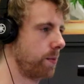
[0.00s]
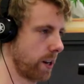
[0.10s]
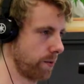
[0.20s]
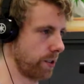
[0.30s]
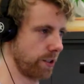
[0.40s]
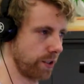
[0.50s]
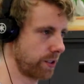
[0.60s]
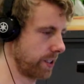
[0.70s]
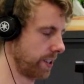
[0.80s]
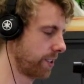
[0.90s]
depending on what you use,
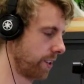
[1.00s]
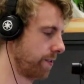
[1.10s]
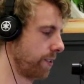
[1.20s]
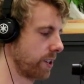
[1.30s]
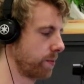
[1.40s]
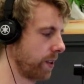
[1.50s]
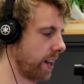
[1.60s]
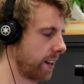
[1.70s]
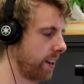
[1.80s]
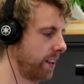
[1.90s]
because it is so diverse, but
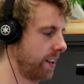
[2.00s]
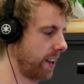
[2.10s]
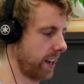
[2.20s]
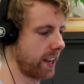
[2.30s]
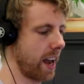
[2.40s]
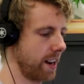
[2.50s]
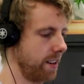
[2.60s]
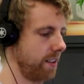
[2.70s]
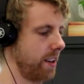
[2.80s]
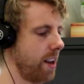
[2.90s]
like it
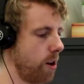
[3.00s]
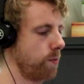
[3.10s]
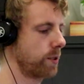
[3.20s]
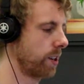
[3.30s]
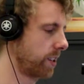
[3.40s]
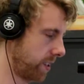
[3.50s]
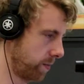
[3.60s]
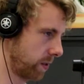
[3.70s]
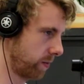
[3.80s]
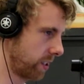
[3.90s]
can help certain
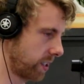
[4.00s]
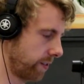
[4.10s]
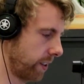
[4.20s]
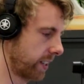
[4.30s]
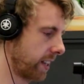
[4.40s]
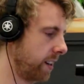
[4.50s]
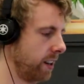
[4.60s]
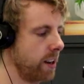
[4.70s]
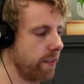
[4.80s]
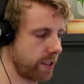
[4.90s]
symptoms and stuff like that.
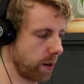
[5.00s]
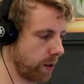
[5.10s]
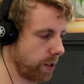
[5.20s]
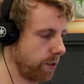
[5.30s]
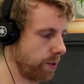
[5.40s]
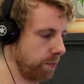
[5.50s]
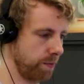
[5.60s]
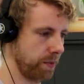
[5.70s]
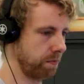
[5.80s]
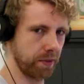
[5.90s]
For somebody who
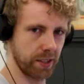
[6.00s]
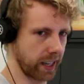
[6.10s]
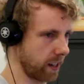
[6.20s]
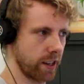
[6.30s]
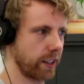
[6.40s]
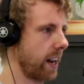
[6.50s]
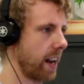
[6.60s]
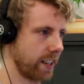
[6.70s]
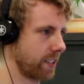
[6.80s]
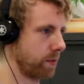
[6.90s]
it's like, I don't get
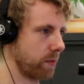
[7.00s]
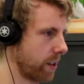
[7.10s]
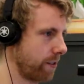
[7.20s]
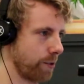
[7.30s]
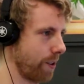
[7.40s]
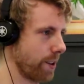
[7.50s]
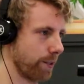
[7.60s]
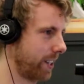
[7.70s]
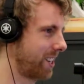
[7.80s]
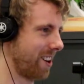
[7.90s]
any symptoms, I feel great
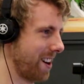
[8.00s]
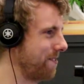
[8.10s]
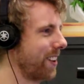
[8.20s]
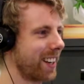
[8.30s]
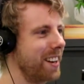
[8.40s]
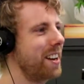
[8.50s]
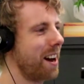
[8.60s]
all the time, like